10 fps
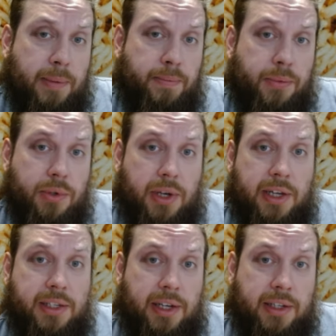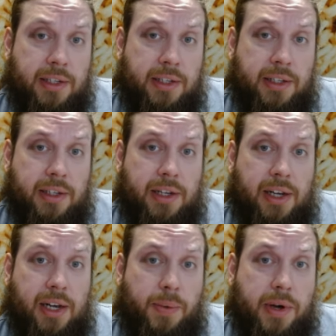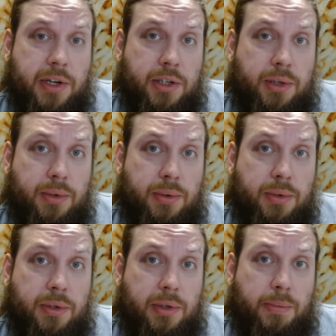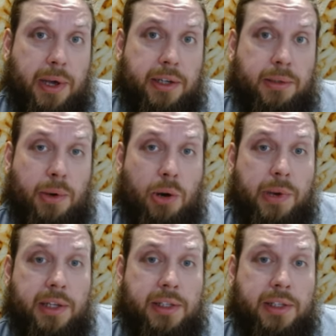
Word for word: Um, so, like I said, I wanted to make some